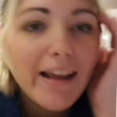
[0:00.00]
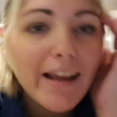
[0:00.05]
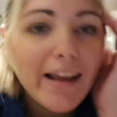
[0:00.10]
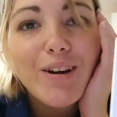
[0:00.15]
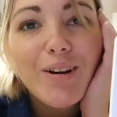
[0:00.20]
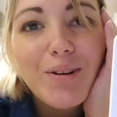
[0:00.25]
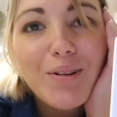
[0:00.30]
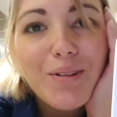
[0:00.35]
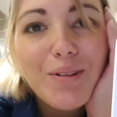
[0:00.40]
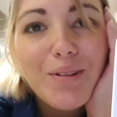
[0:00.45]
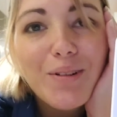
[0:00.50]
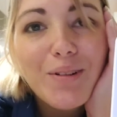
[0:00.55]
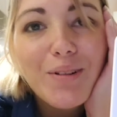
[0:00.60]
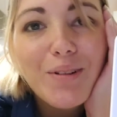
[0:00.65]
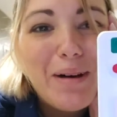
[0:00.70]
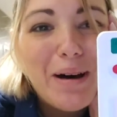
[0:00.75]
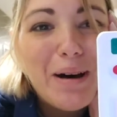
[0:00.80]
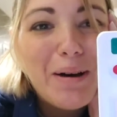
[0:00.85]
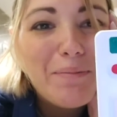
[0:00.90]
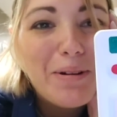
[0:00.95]
and go
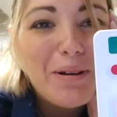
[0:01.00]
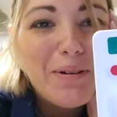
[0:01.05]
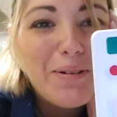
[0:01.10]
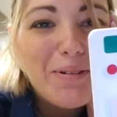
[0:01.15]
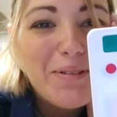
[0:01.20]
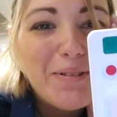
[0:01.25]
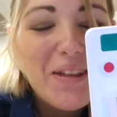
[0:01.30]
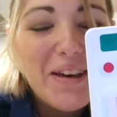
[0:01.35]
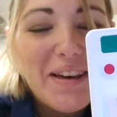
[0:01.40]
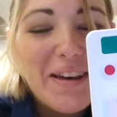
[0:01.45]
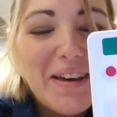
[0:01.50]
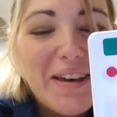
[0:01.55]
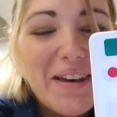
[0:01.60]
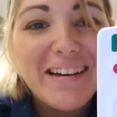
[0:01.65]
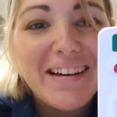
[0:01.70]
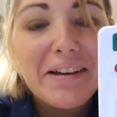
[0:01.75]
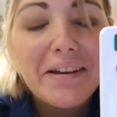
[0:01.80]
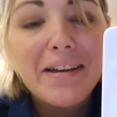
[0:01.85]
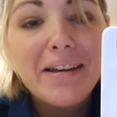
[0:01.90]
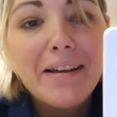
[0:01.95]
let mom know
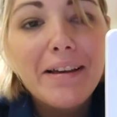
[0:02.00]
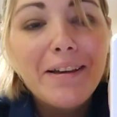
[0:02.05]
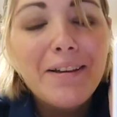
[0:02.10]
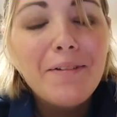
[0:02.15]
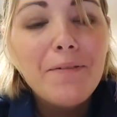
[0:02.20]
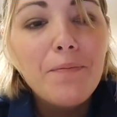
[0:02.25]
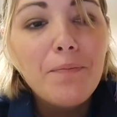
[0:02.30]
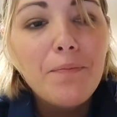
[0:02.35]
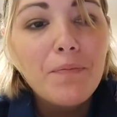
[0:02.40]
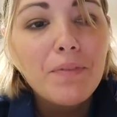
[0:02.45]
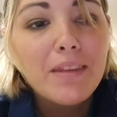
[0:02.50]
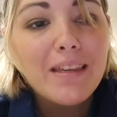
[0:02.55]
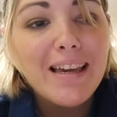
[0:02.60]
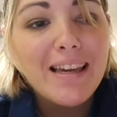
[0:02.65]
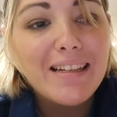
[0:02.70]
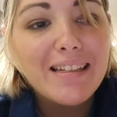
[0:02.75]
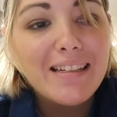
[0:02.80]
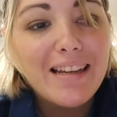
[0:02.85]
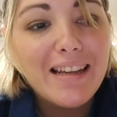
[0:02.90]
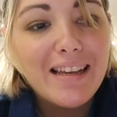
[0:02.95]
that
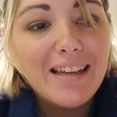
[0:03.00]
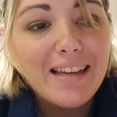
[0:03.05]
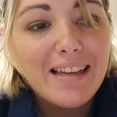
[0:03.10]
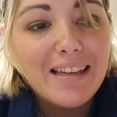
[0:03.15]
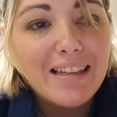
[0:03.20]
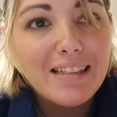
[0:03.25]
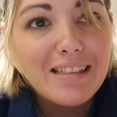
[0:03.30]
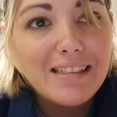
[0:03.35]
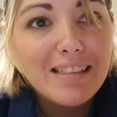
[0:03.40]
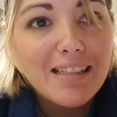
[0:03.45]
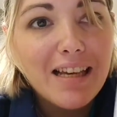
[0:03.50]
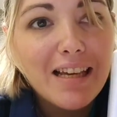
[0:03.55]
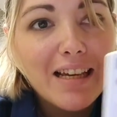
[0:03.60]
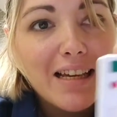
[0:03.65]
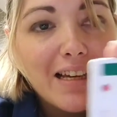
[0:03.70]
kitten is